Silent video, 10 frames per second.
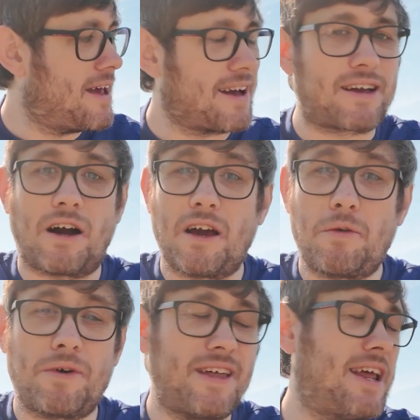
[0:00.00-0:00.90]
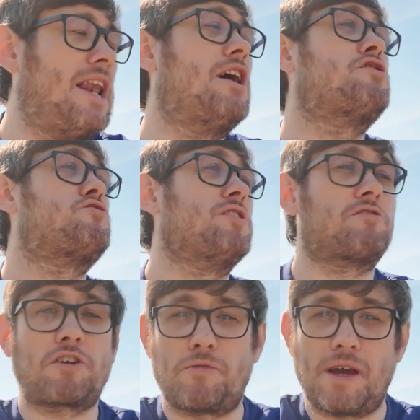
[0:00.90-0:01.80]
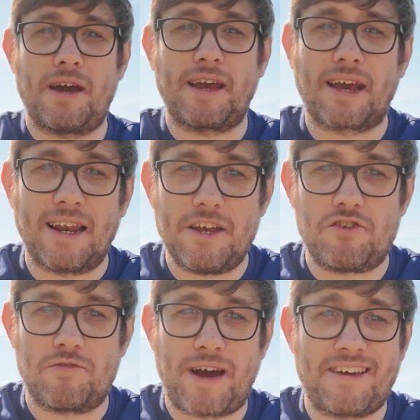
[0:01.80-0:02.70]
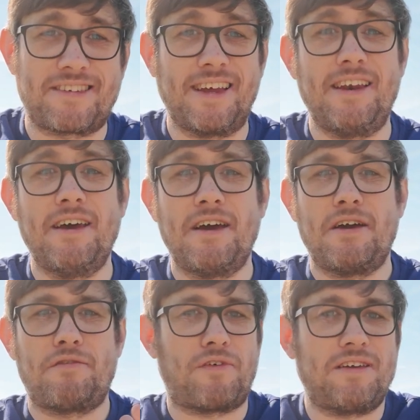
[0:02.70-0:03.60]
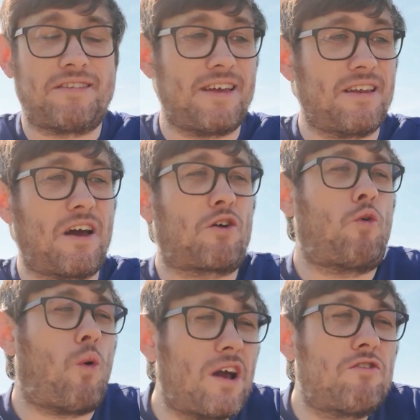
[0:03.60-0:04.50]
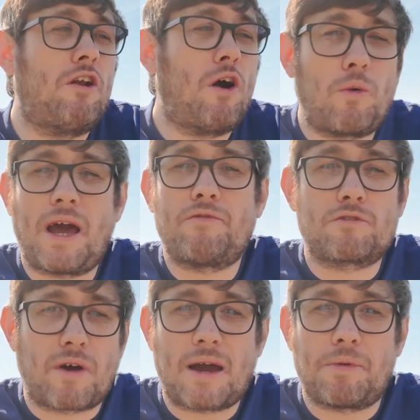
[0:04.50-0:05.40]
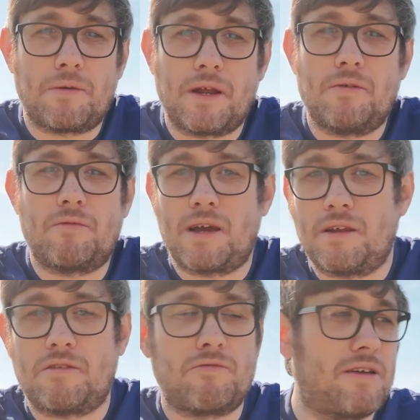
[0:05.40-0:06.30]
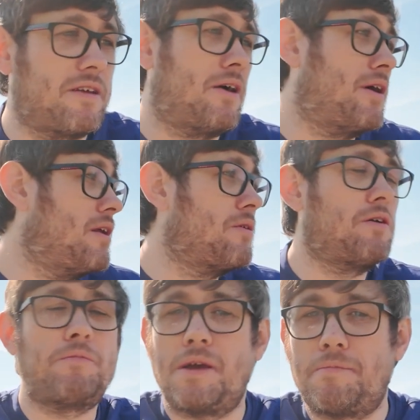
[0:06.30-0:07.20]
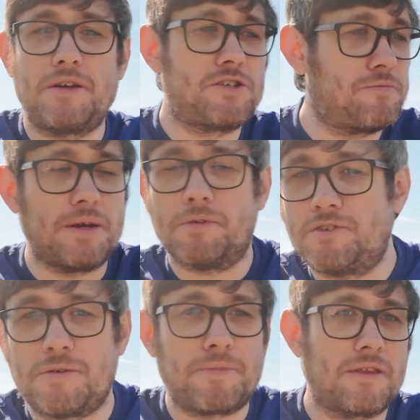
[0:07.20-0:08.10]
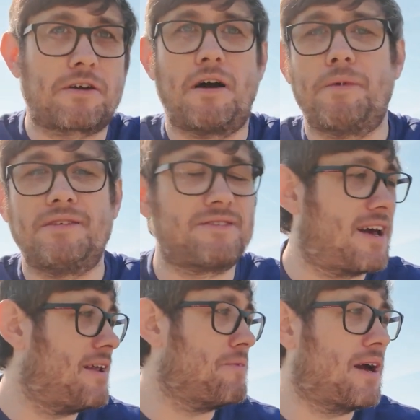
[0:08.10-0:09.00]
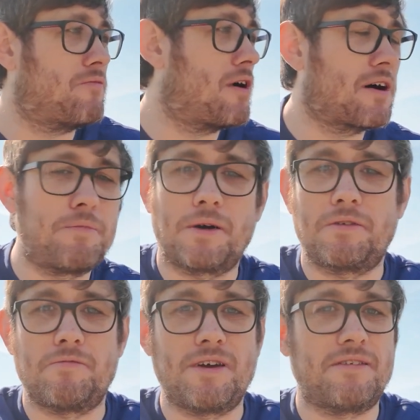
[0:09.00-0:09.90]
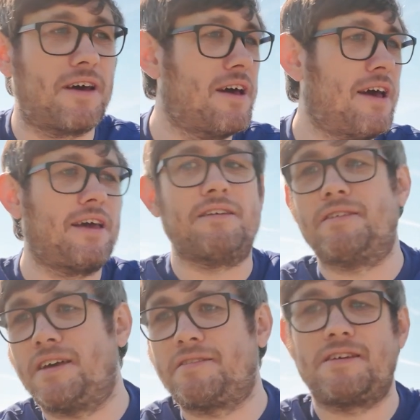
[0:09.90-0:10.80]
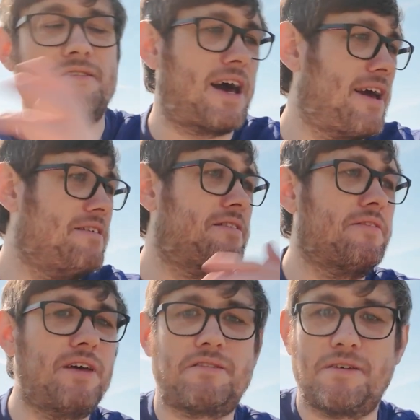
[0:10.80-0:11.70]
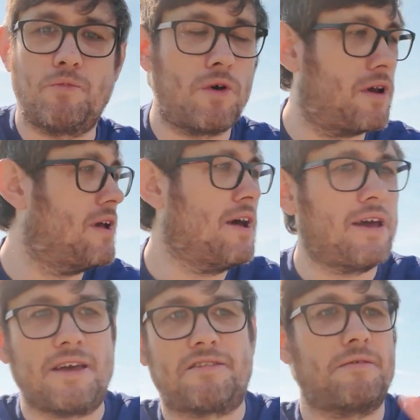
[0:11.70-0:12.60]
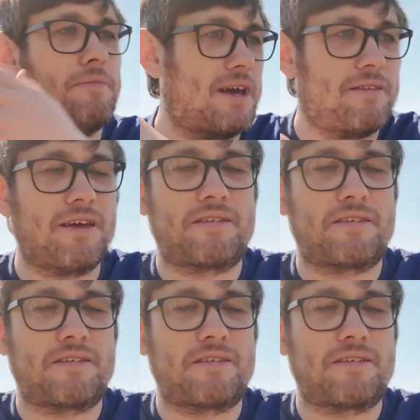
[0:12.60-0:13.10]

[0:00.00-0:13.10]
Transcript: a guy with an illustrious career in collegiate wrestling facing quite a low-level grappler in Reinier de Ridder. Now, I know there will be a bunch of people jump in the comments telling me I'm wrong about de Ridder. He's this, he's that, he's done this in one, he submitted